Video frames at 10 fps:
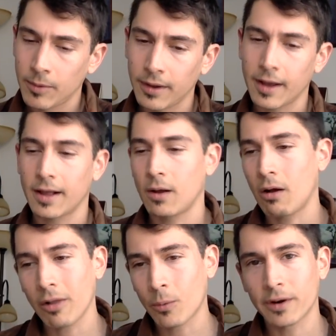but
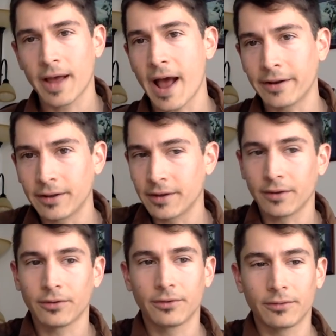all I want to add to
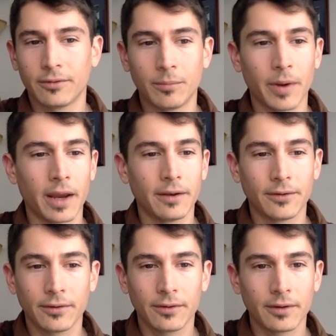this
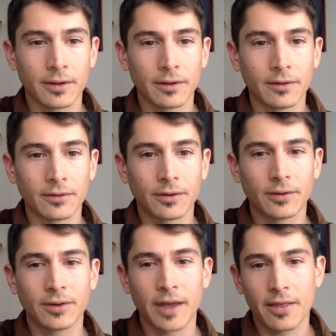debate is to
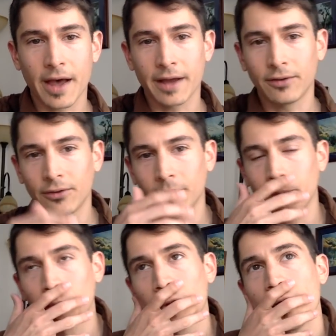say that
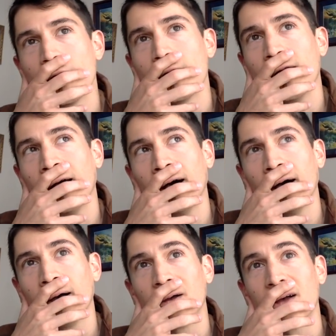
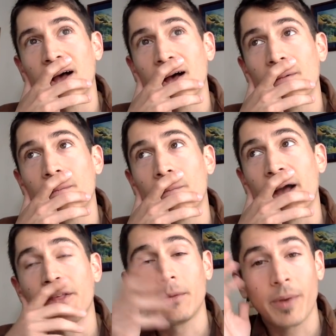uh,
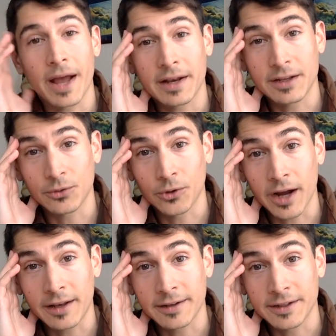I think Bannon is
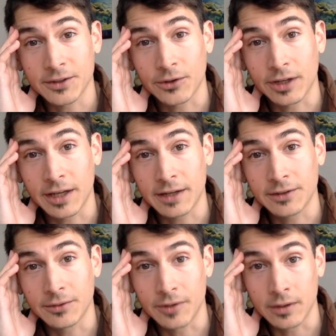right in his
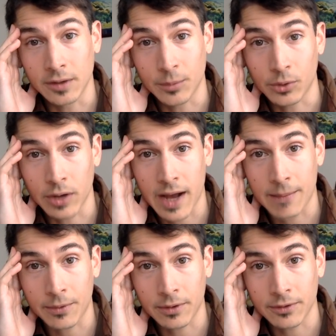critiques of neoliberal
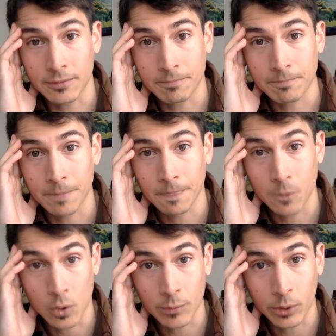capitalism,
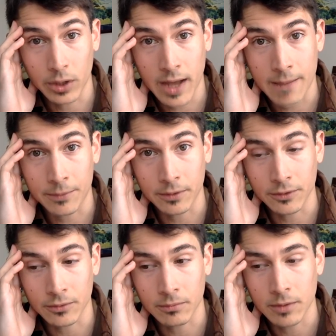corporate
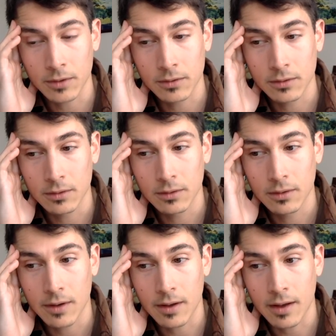capitalism.
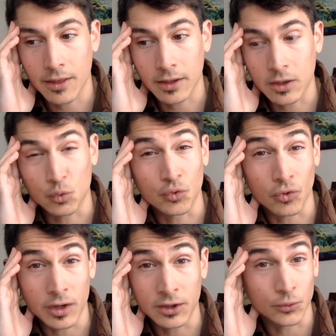I think he's
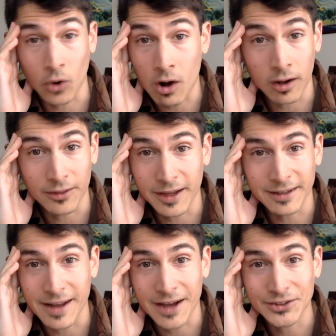he's wrong
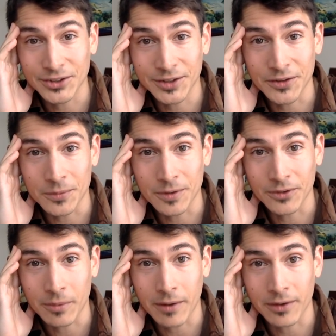that nationalism is
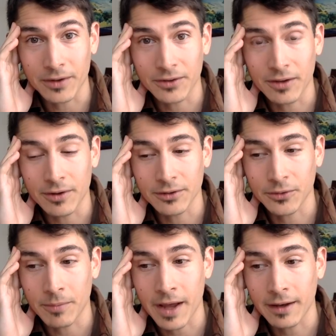somehow going to save us
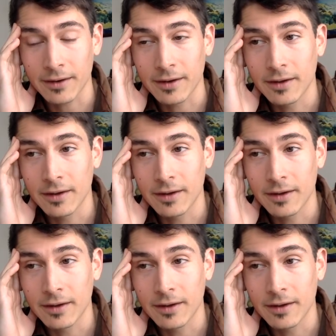from that.